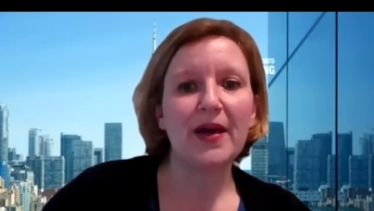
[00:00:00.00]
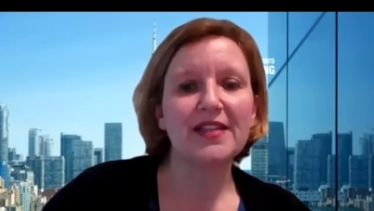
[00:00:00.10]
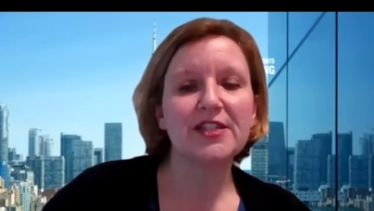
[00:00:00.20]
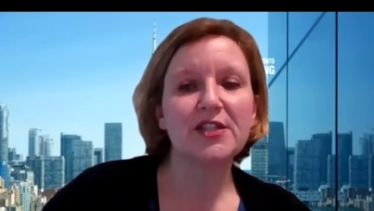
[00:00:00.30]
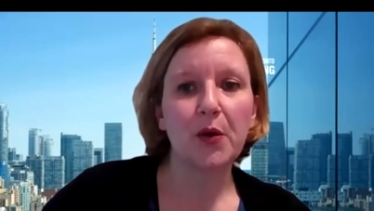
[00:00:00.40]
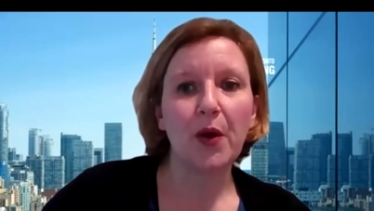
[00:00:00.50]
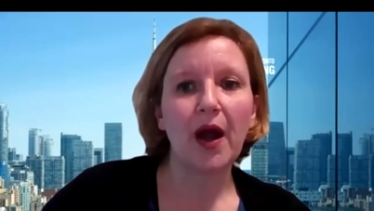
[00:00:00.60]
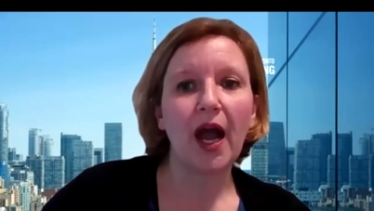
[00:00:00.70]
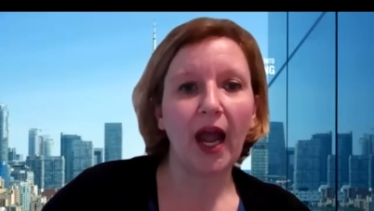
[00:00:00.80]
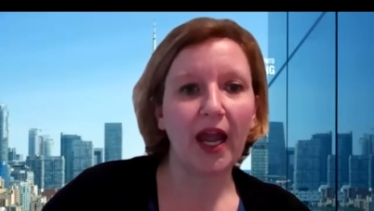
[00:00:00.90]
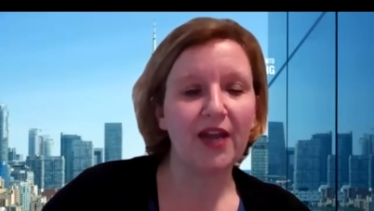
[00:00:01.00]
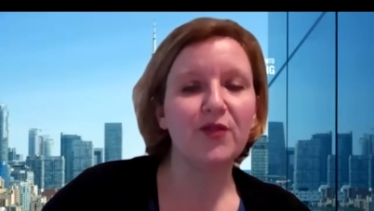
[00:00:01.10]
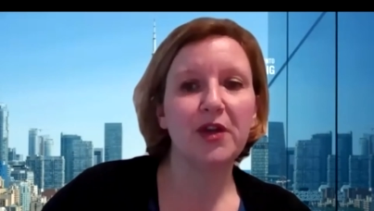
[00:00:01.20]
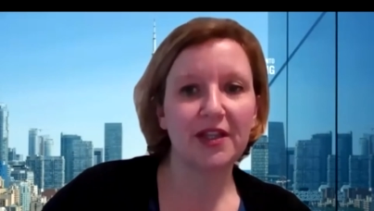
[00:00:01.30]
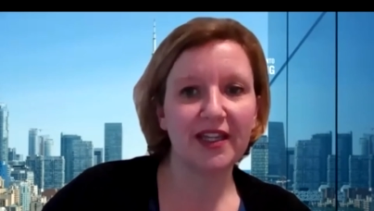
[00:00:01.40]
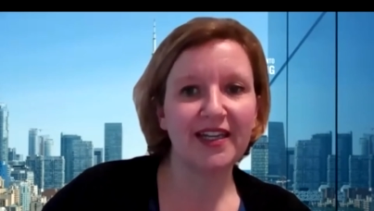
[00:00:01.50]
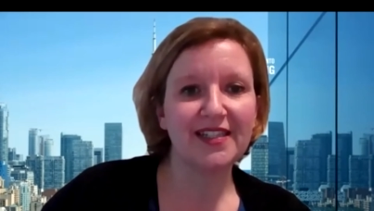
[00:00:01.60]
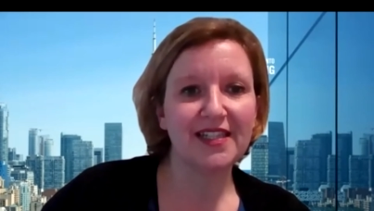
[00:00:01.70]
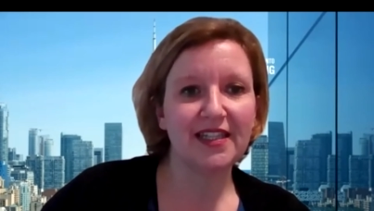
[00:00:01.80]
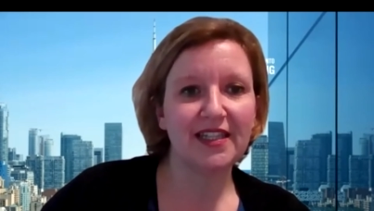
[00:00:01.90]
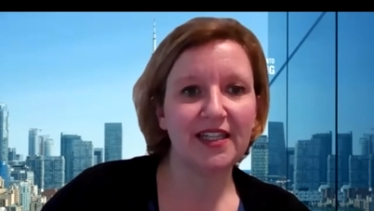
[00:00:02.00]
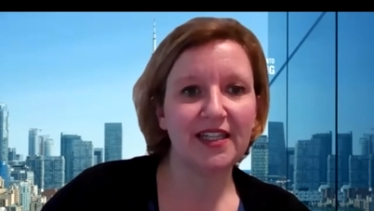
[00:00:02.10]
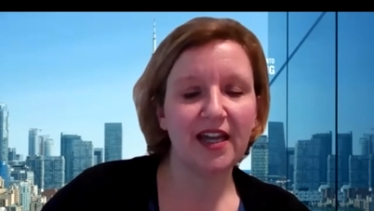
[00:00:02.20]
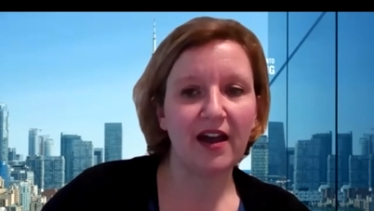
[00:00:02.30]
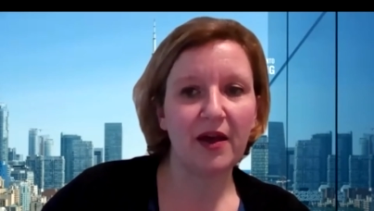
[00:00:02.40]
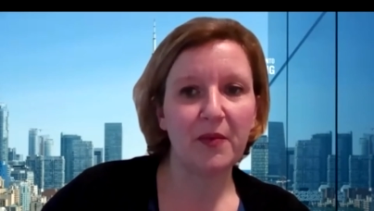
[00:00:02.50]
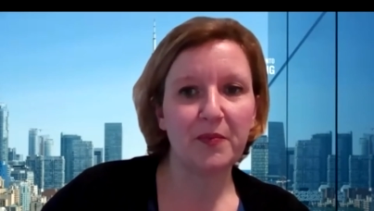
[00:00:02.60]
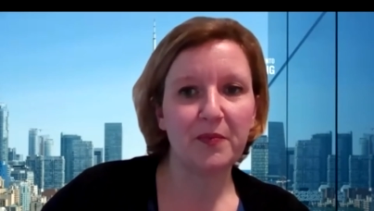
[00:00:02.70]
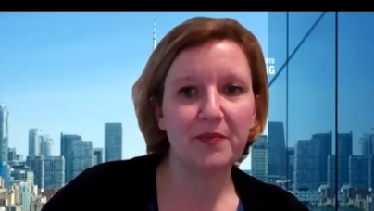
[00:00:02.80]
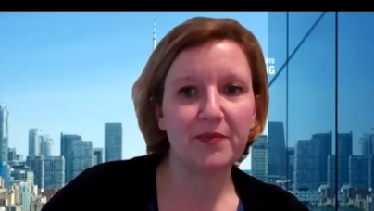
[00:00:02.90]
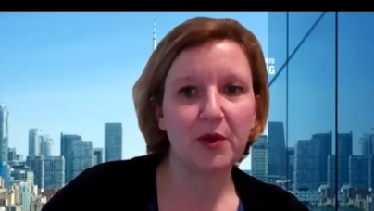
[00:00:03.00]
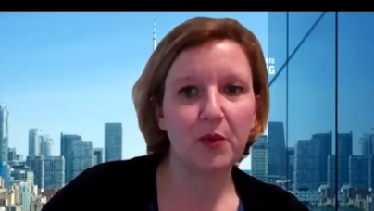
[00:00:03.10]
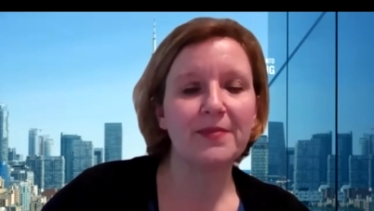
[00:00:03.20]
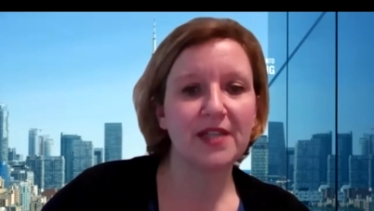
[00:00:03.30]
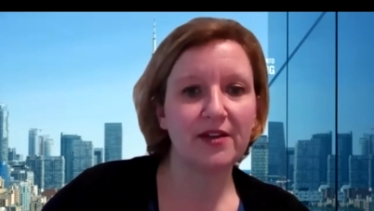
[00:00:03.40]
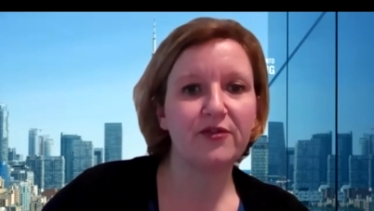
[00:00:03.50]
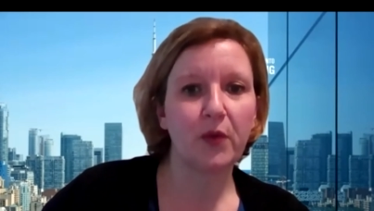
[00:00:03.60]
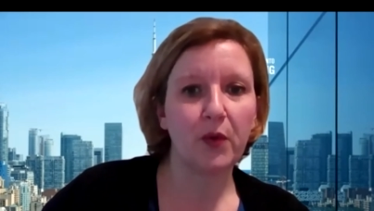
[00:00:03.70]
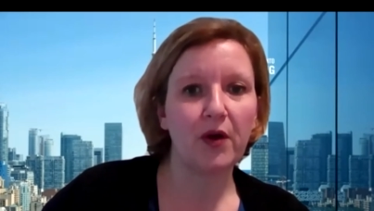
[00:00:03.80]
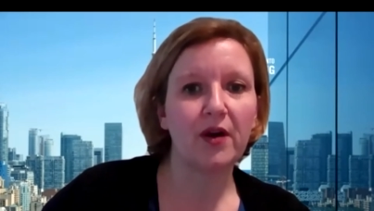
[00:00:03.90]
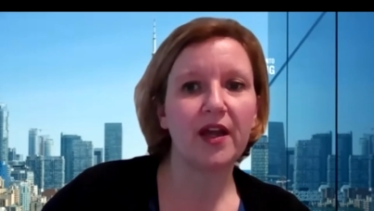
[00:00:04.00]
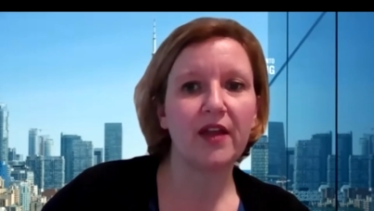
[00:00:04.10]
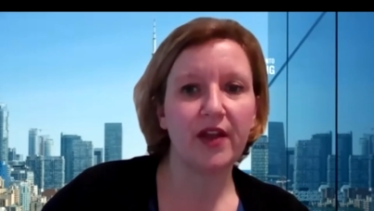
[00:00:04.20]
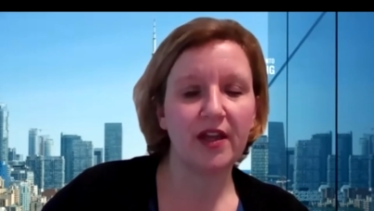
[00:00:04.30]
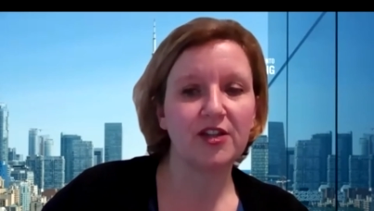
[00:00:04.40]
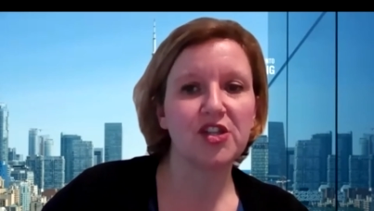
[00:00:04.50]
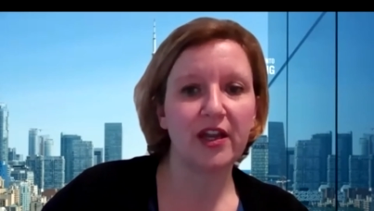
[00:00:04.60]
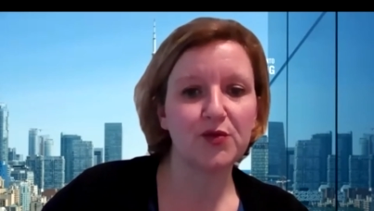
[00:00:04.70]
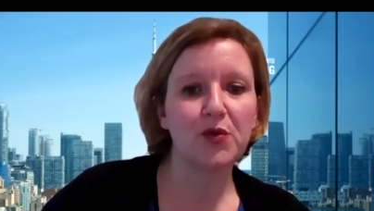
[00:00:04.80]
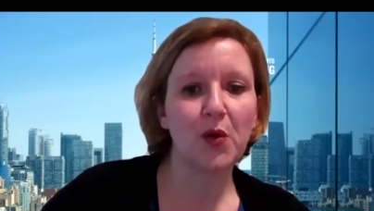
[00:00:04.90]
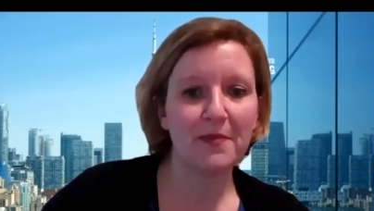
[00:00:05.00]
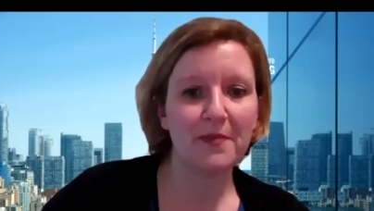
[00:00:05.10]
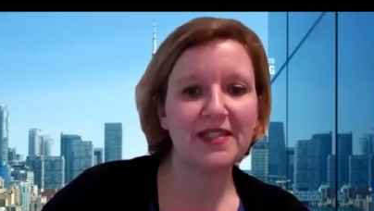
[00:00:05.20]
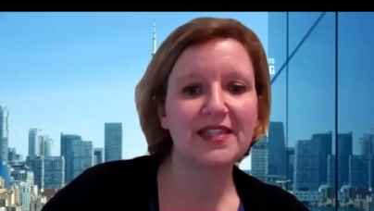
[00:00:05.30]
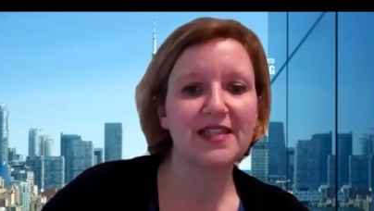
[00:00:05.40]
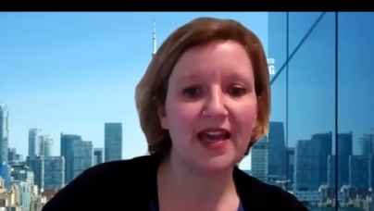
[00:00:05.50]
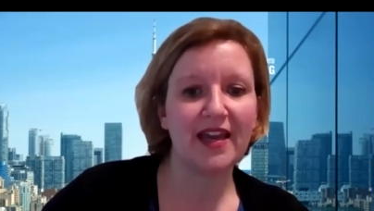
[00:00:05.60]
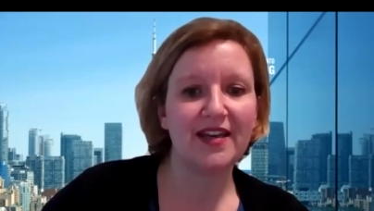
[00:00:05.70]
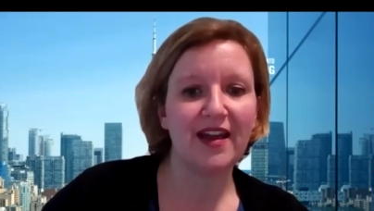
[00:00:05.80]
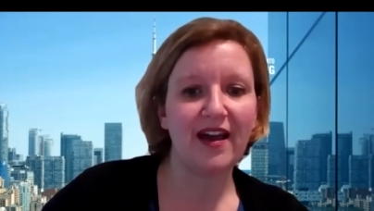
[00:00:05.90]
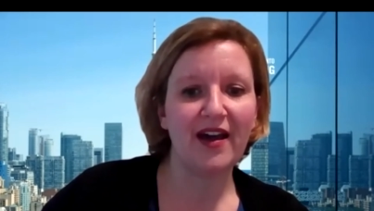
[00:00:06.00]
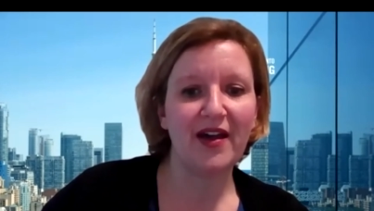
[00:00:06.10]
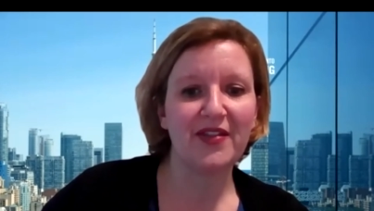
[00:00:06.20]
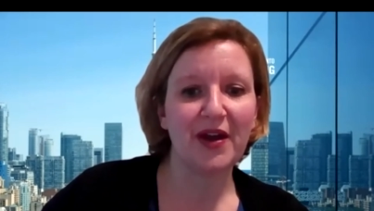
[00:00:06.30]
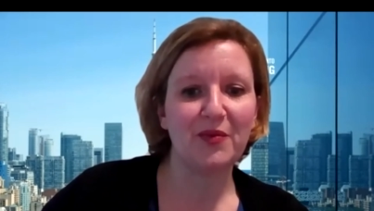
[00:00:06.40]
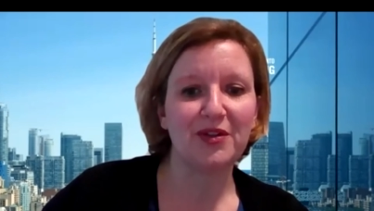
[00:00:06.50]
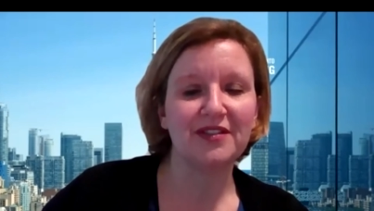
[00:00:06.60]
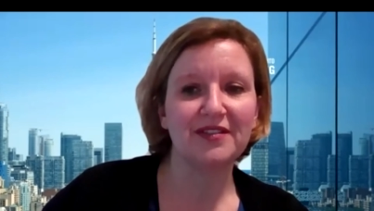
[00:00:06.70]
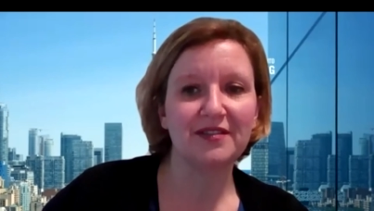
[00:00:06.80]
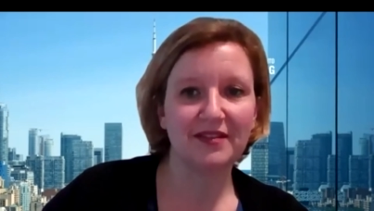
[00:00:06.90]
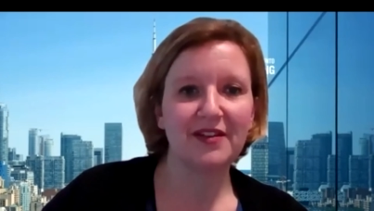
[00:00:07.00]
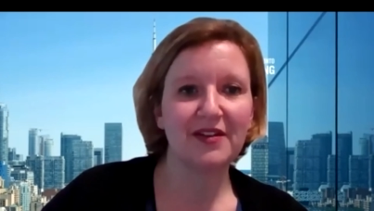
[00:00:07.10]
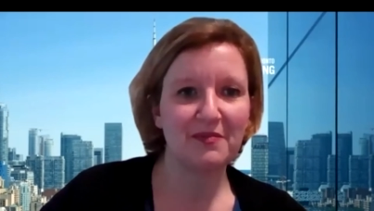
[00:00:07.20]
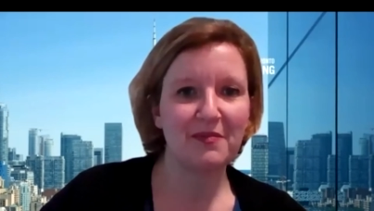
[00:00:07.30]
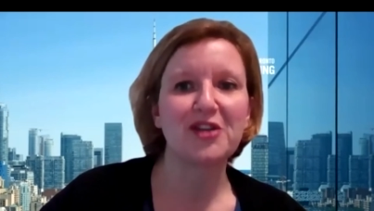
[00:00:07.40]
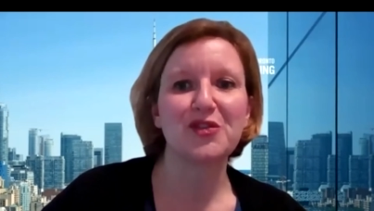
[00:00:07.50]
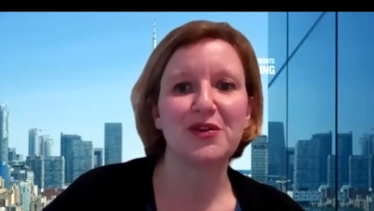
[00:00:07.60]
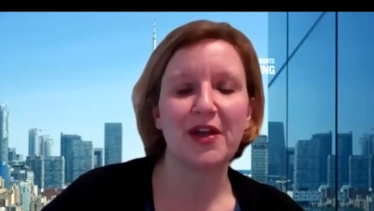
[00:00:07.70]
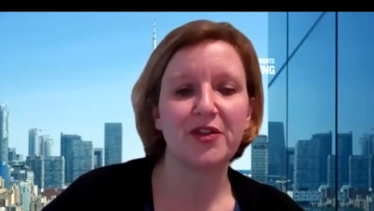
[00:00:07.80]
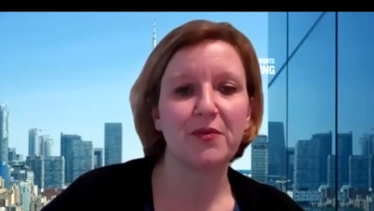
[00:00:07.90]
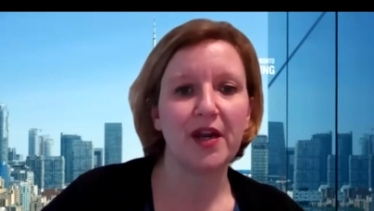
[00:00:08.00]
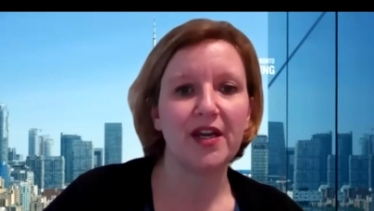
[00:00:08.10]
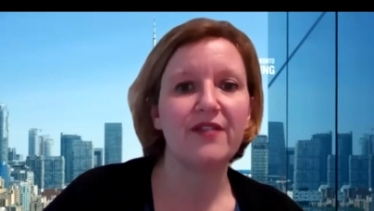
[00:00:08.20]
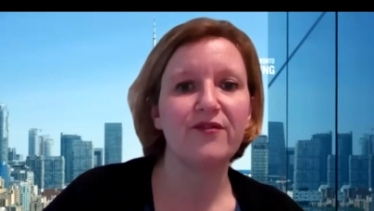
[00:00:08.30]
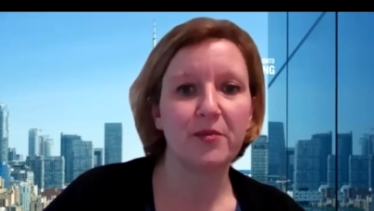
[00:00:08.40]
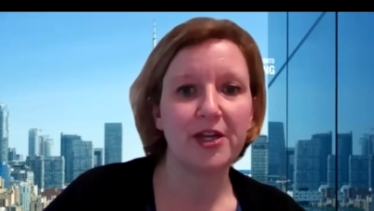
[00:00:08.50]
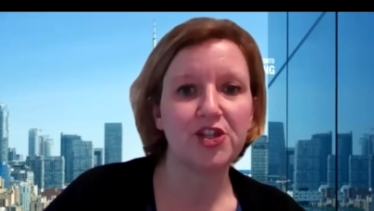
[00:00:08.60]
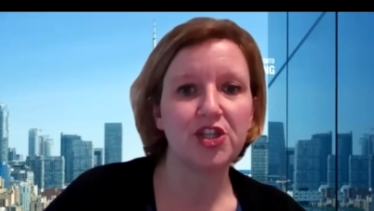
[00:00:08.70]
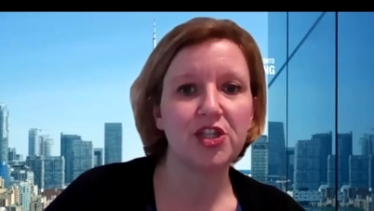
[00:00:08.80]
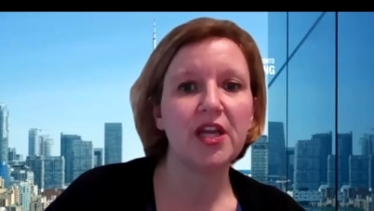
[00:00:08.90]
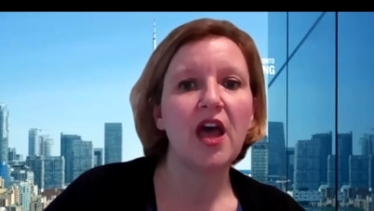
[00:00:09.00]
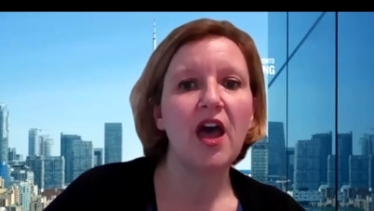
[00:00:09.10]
So if we could link to the website for English language requirements, then that will make sure you get the right information.